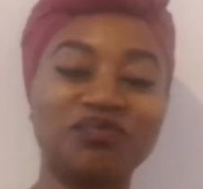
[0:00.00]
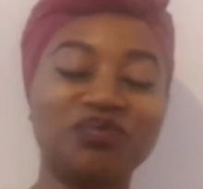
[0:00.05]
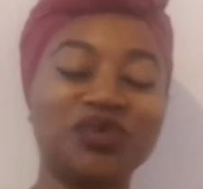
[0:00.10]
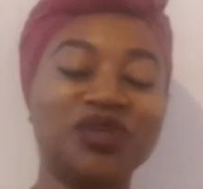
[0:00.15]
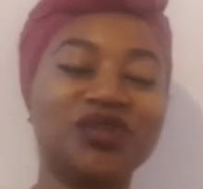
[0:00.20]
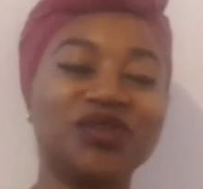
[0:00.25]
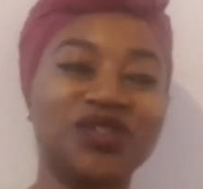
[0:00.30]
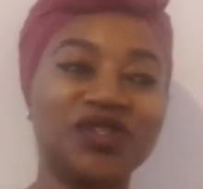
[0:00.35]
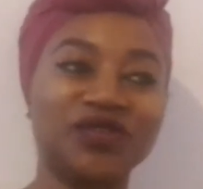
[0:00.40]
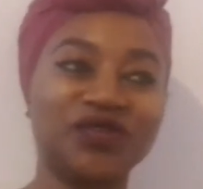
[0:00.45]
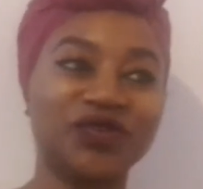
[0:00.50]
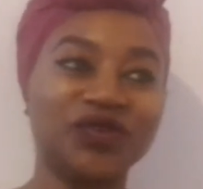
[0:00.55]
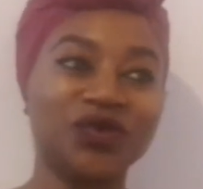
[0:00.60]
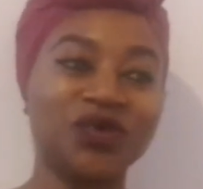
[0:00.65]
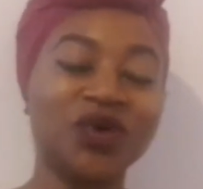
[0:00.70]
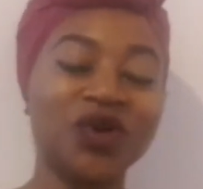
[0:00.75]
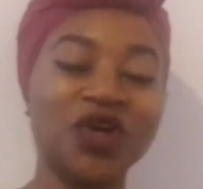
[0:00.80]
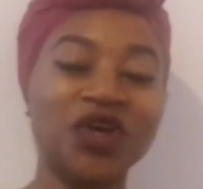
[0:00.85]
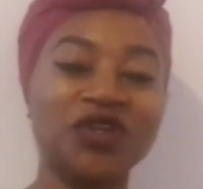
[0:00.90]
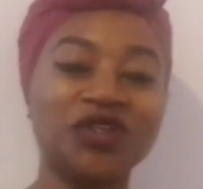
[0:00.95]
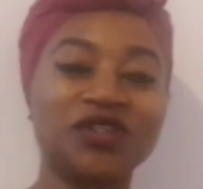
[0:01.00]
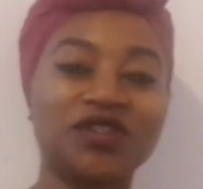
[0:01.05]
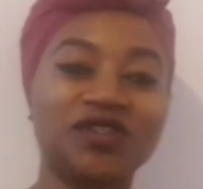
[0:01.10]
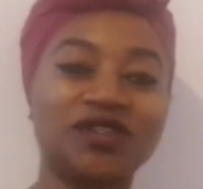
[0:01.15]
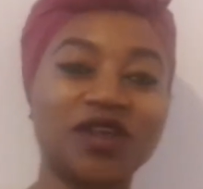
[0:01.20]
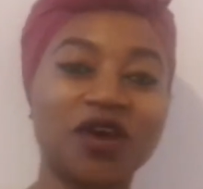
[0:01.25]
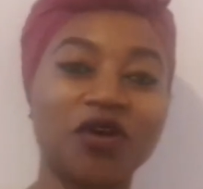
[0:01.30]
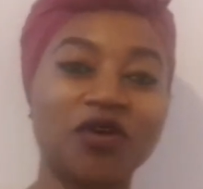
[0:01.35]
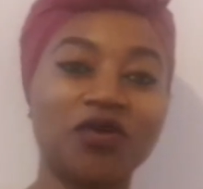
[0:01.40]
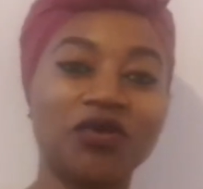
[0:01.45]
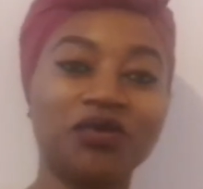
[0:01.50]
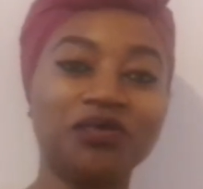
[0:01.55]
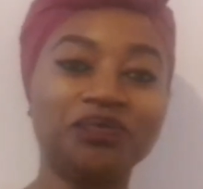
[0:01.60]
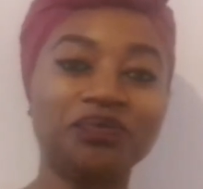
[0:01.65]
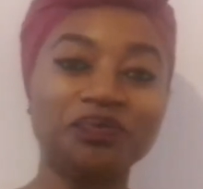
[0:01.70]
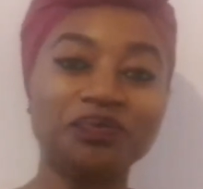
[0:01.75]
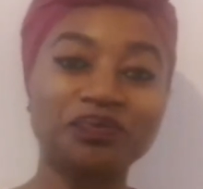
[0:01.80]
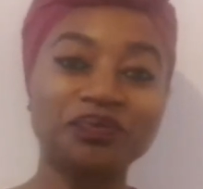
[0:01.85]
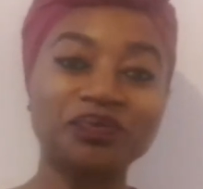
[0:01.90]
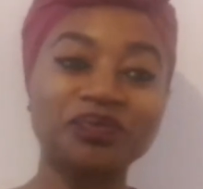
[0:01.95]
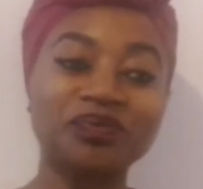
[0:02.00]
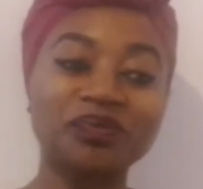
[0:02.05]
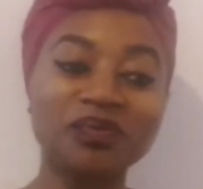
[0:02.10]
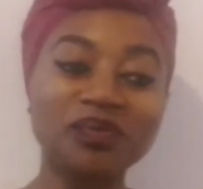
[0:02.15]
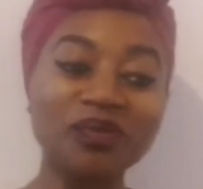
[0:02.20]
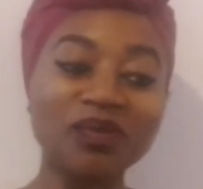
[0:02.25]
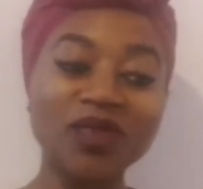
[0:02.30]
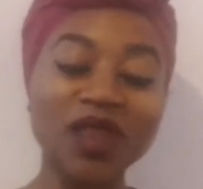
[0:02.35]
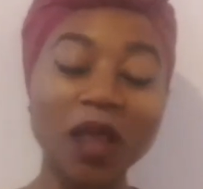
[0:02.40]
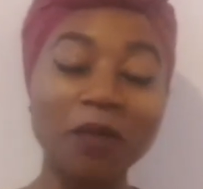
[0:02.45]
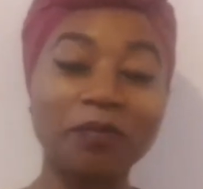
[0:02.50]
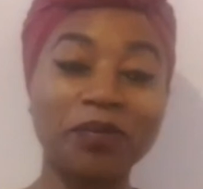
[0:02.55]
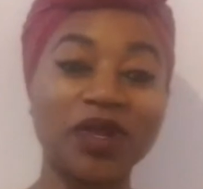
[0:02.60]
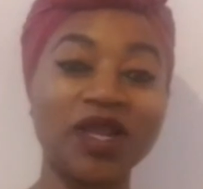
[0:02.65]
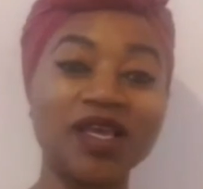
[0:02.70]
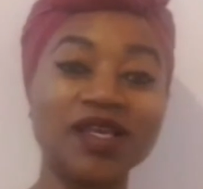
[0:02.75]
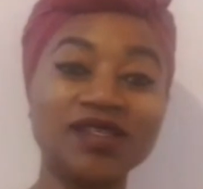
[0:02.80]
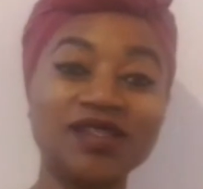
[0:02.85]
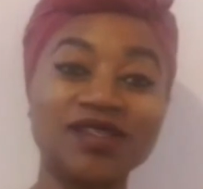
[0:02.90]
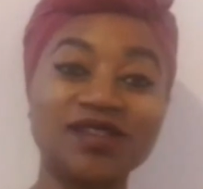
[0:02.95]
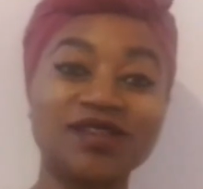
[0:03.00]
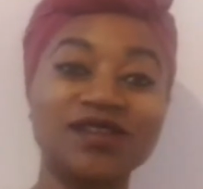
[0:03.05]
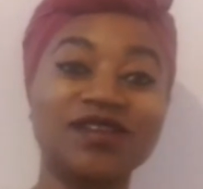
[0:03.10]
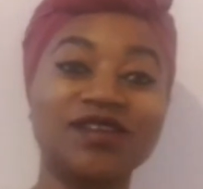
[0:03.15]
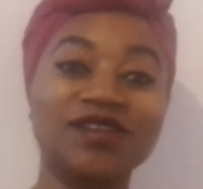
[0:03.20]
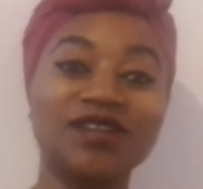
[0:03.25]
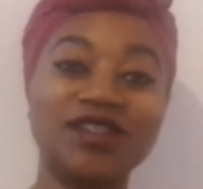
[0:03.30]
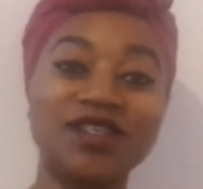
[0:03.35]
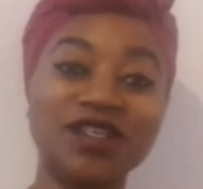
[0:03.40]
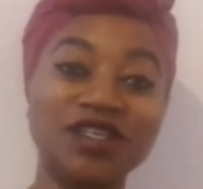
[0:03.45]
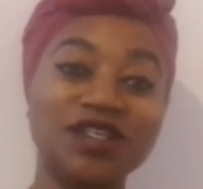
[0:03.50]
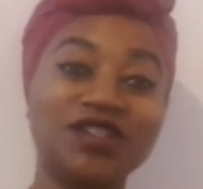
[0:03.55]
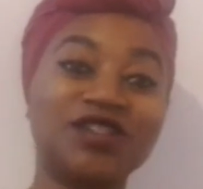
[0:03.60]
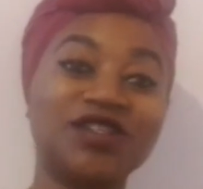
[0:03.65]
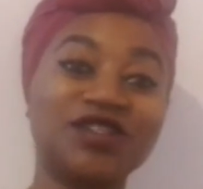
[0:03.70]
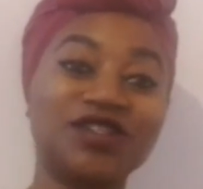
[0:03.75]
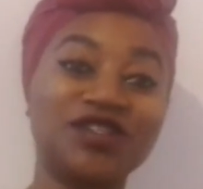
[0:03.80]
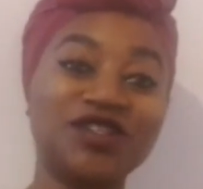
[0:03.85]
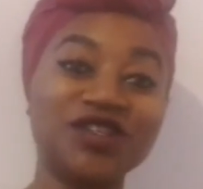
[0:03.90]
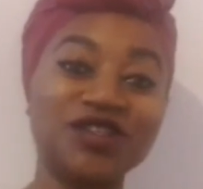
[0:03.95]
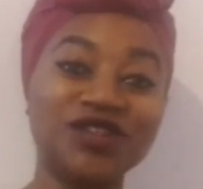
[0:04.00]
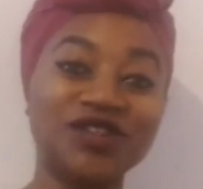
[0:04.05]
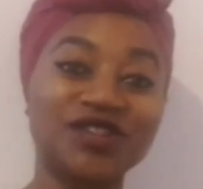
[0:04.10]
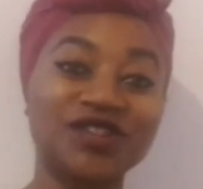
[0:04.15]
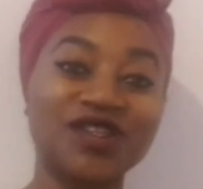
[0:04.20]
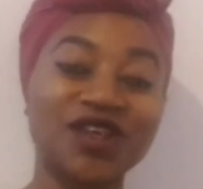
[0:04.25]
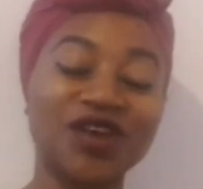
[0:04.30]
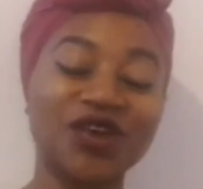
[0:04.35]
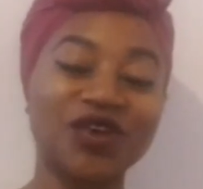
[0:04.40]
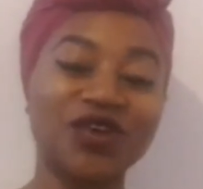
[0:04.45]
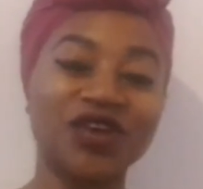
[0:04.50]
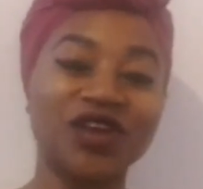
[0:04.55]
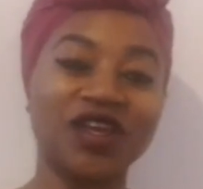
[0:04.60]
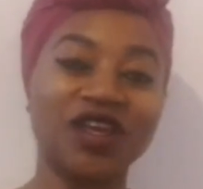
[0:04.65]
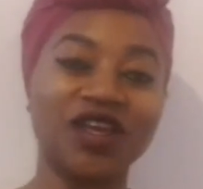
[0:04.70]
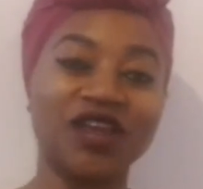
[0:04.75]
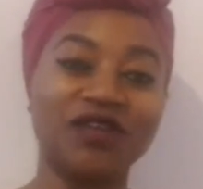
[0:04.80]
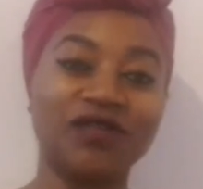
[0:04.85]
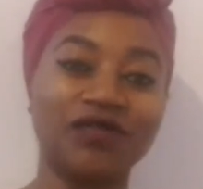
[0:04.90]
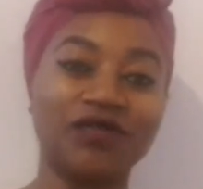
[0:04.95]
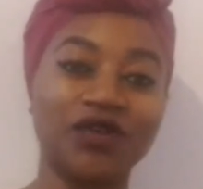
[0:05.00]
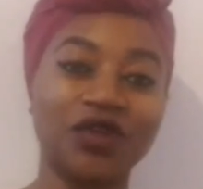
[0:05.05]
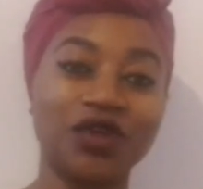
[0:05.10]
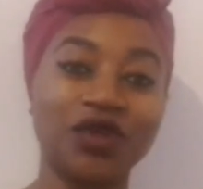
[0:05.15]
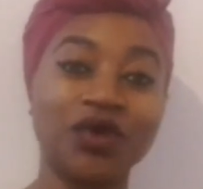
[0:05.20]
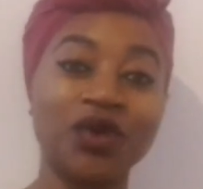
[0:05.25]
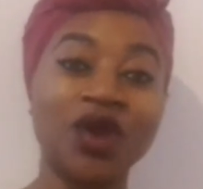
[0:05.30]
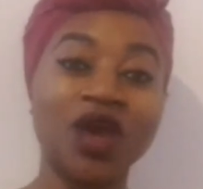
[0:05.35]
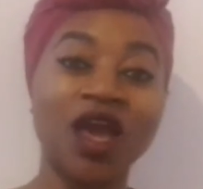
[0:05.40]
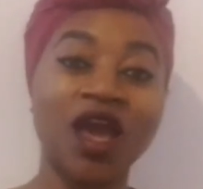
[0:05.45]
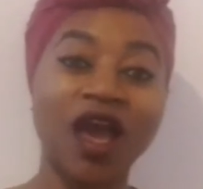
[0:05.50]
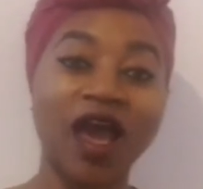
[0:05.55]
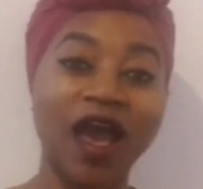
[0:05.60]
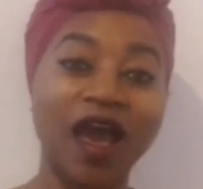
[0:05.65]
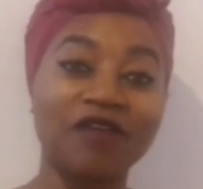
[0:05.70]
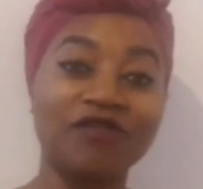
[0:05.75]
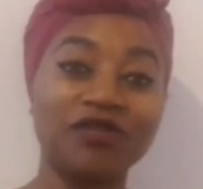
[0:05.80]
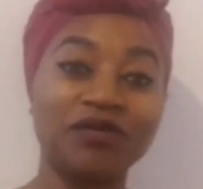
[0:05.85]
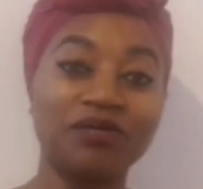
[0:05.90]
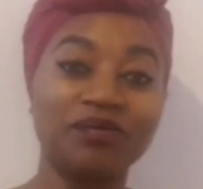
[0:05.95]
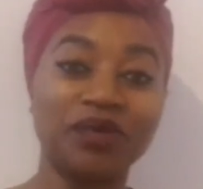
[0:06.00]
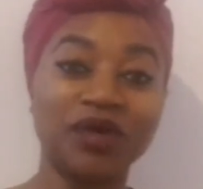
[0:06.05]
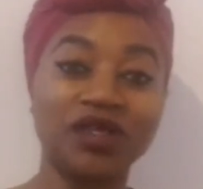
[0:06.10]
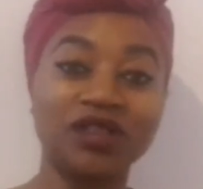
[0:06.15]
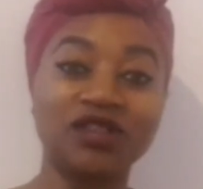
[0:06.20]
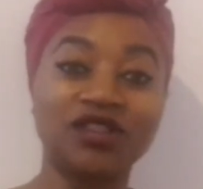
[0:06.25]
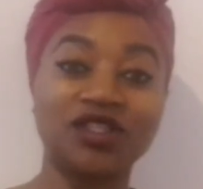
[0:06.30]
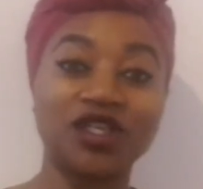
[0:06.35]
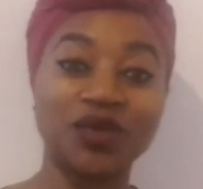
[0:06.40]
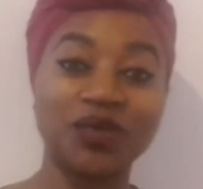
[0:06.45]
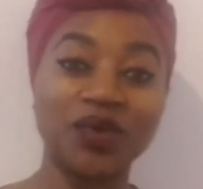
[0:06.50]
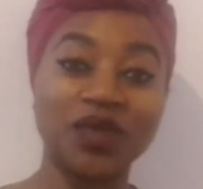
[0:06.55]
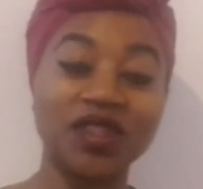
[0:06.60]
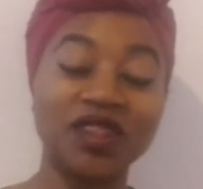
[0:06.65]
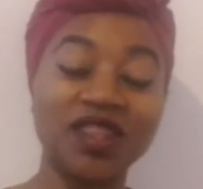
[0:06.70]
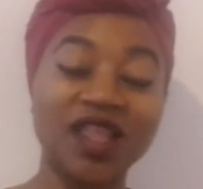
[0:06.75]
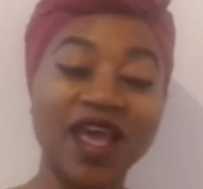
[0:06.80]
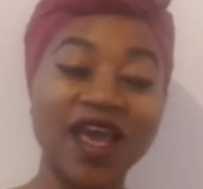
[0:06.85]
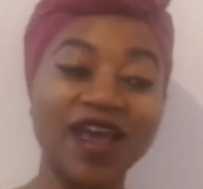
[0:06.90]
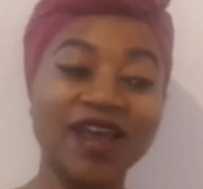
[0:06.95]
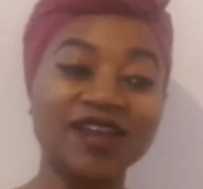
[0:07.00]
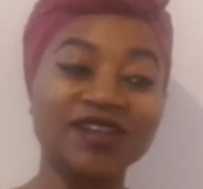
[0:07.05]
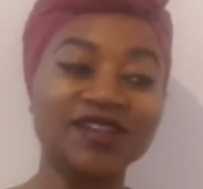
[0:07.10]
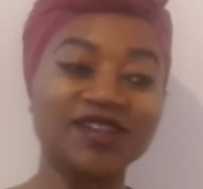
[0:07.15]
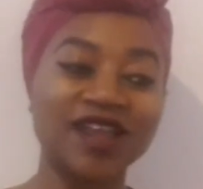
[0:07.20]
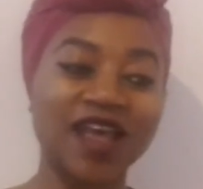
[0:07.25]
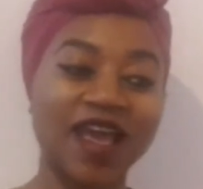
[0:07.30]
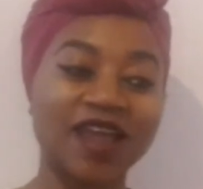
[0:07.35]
Beautiful. So please continue to do so if you haven't been doing that.